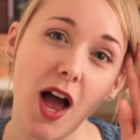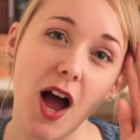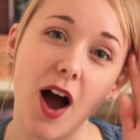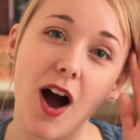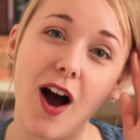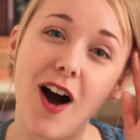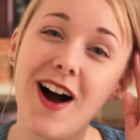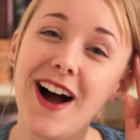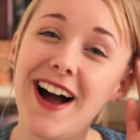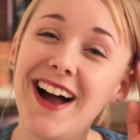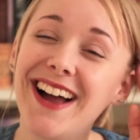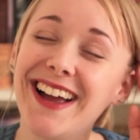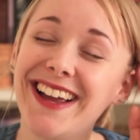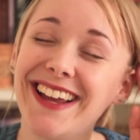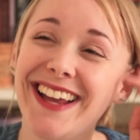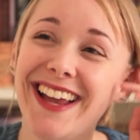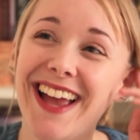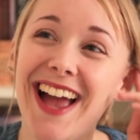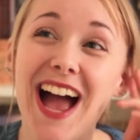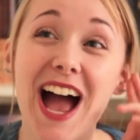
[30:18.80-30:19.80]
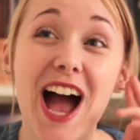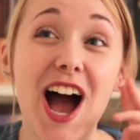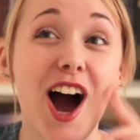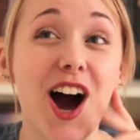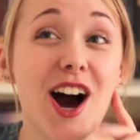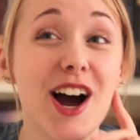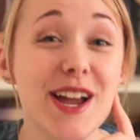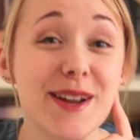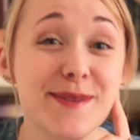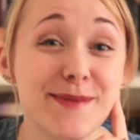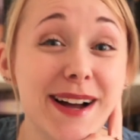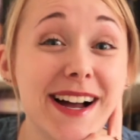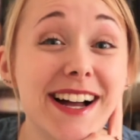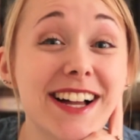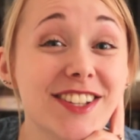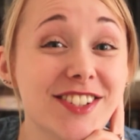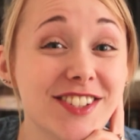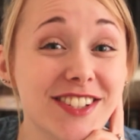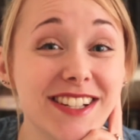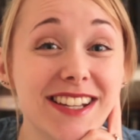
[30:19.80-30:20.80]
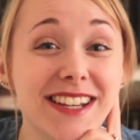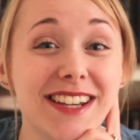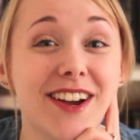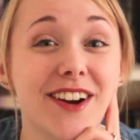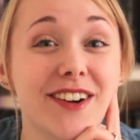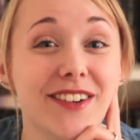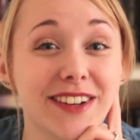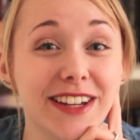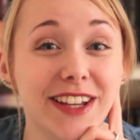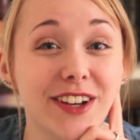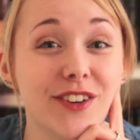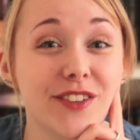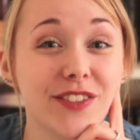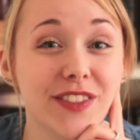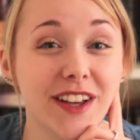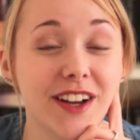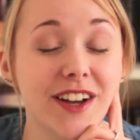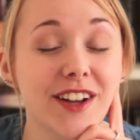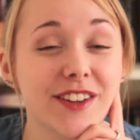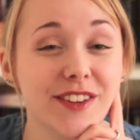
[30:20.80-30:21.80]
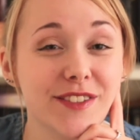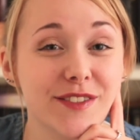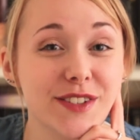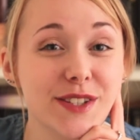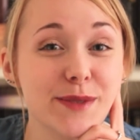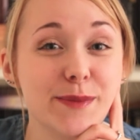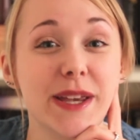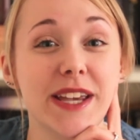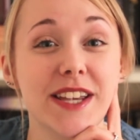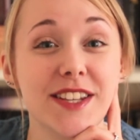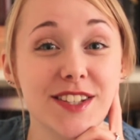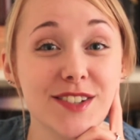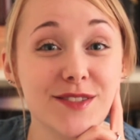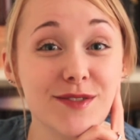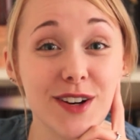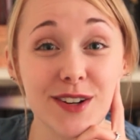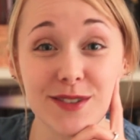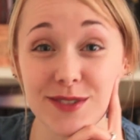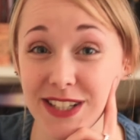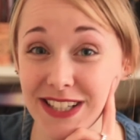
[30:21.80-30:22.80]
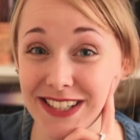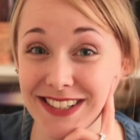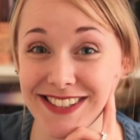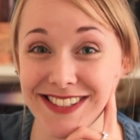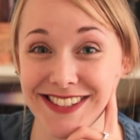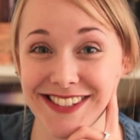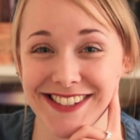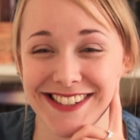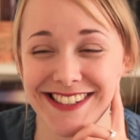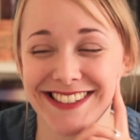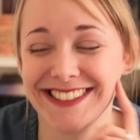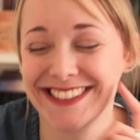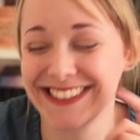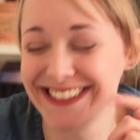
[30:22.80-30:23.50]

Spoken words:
I am actually currently on the hunt for some heated rollers